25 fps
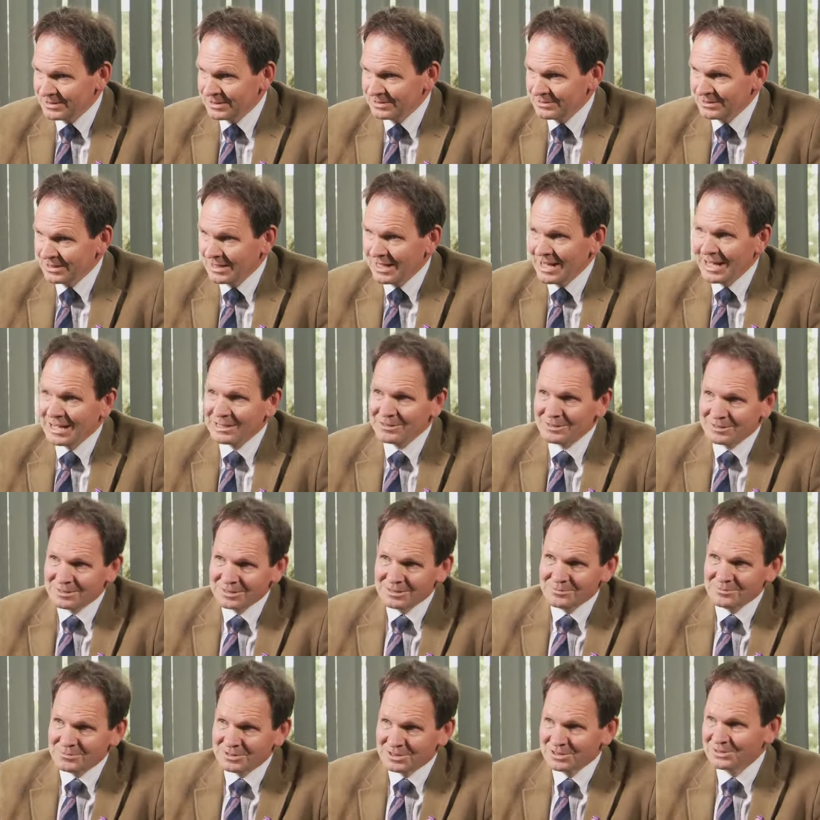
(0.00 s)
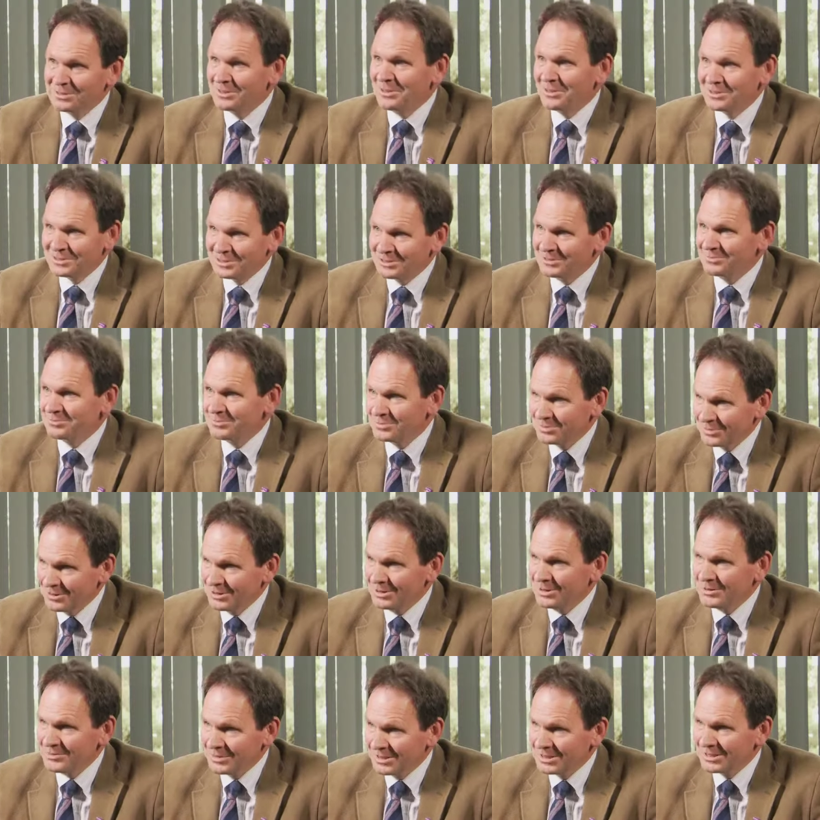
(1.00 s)
and the outcomes are not
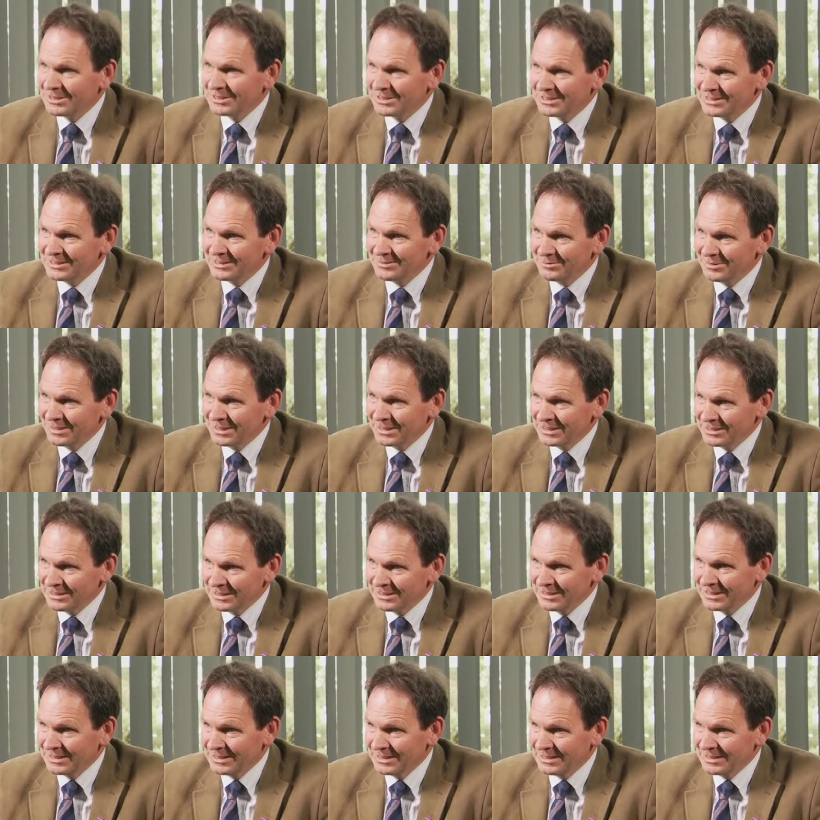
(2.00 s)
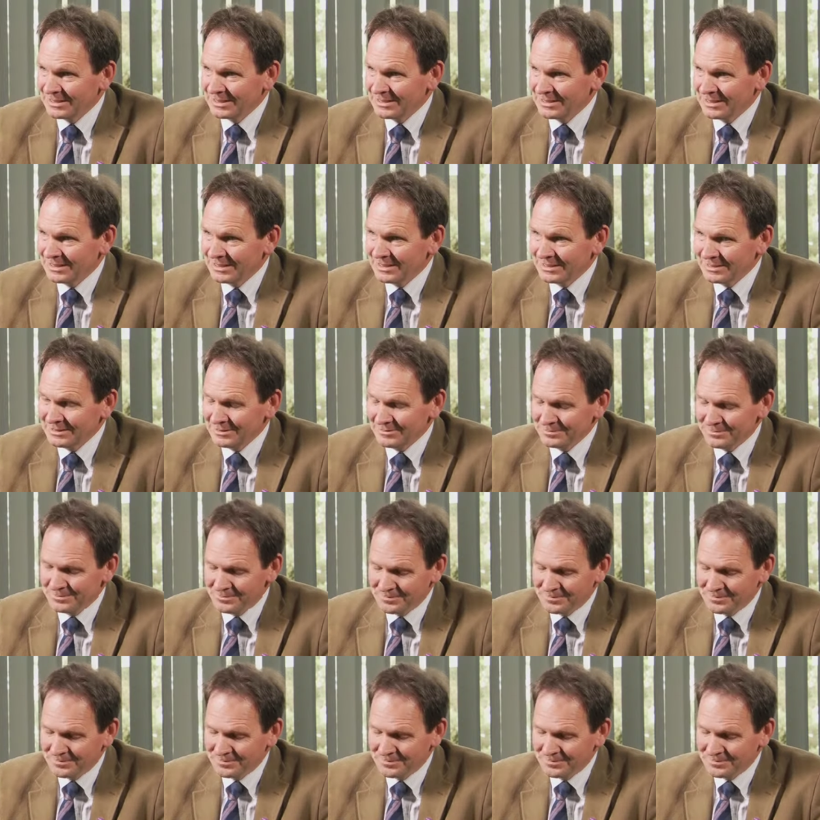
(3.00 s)
improving in the way they are